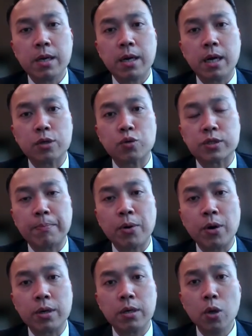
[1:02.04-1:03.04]
to
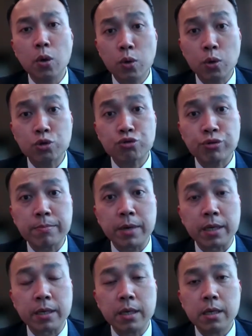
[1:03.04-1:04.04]
support local
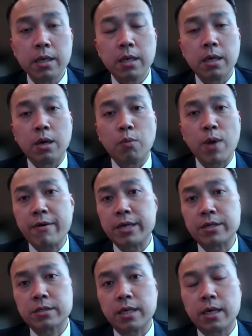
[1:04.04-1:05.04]
treatment,
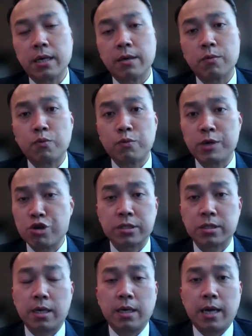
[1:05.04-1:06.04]
whereas which
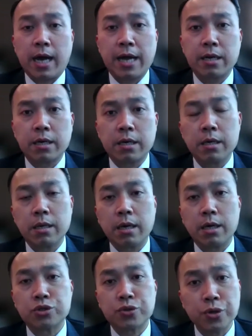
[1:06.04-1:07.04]
is either
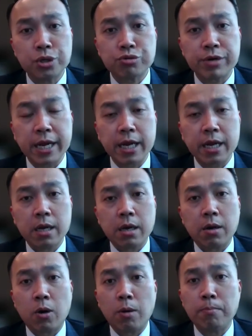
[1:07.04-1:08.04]
surgery
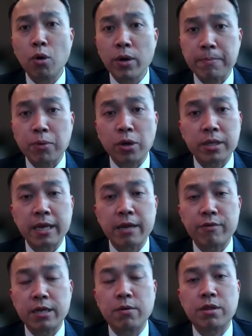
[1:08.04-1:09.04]
or more importantly
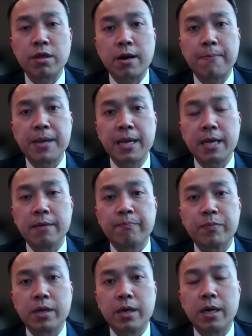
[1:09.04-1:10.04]
radiotherapy
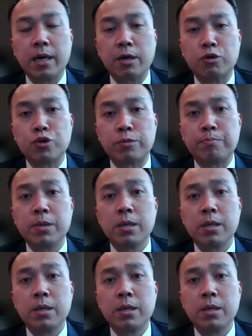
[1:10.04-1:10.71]
could